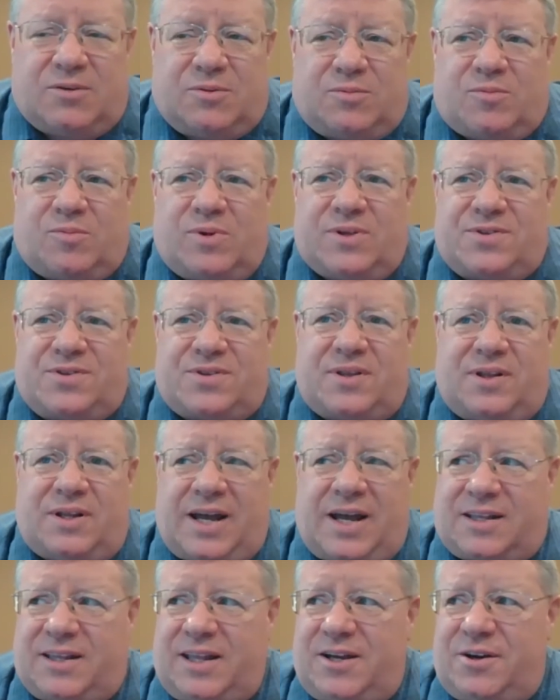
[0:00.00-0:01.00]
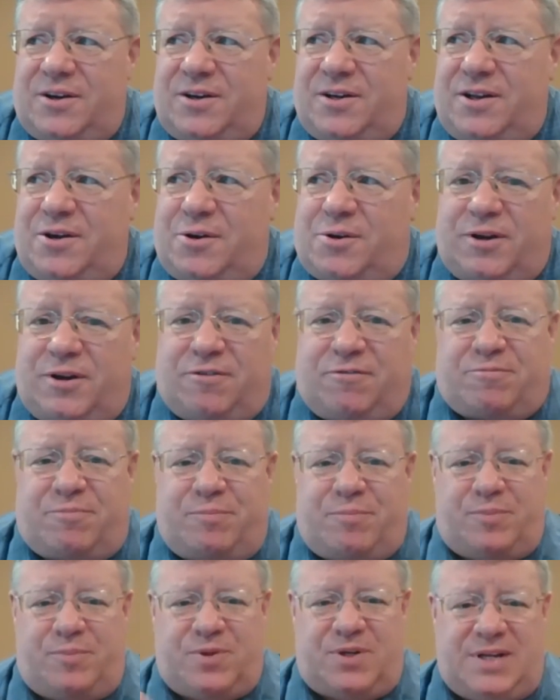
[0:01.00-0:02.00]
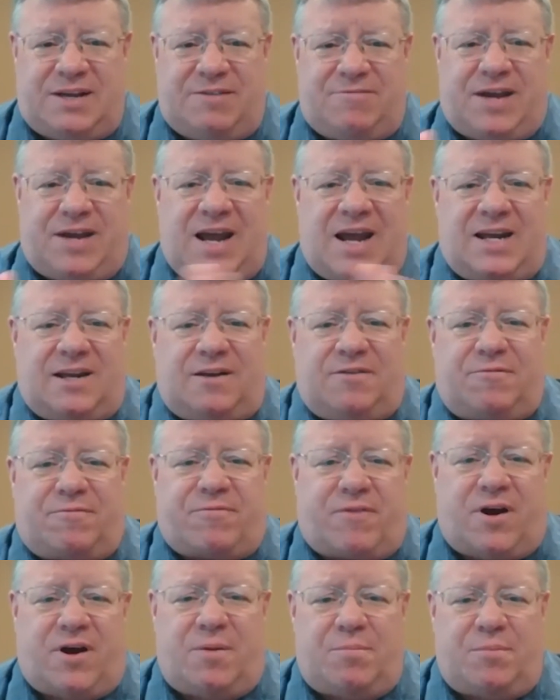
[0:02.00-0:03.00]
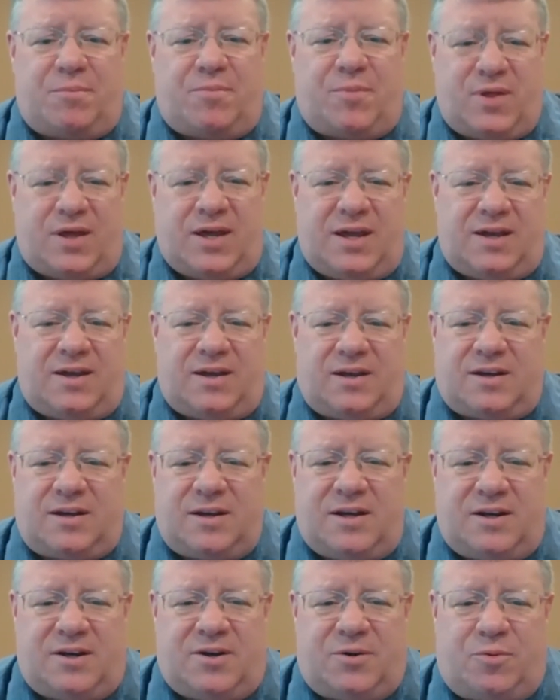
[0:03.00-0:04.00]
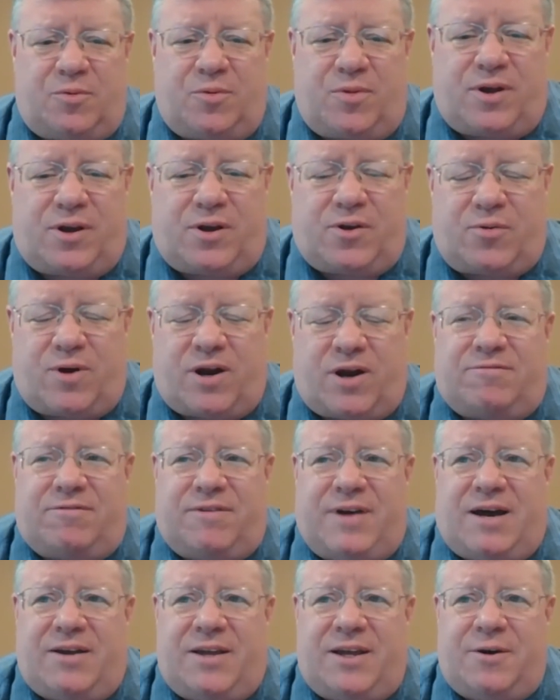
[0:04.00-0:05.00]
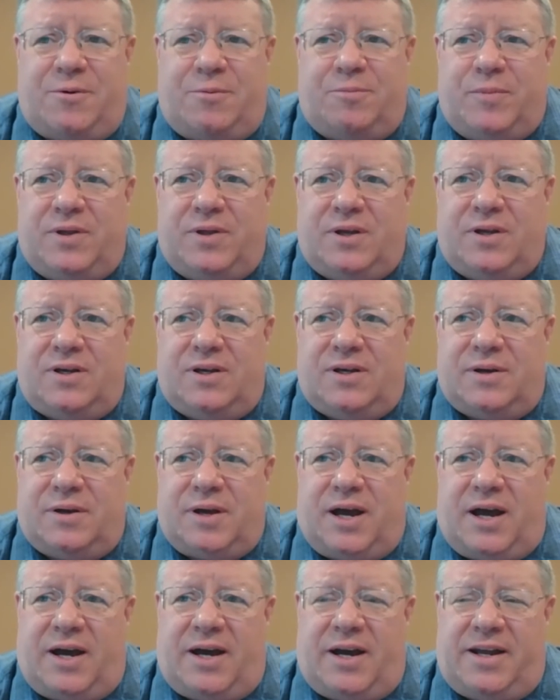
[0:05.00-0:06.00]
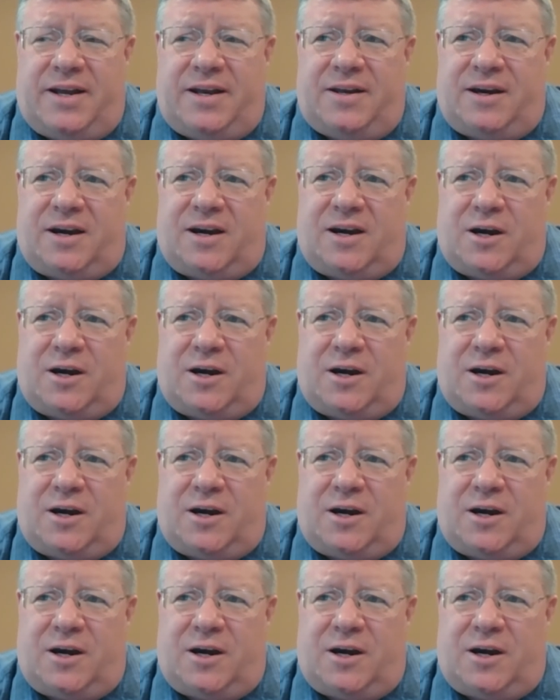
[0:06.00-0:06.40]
What's the likelihood you could have deviated from the correct value? And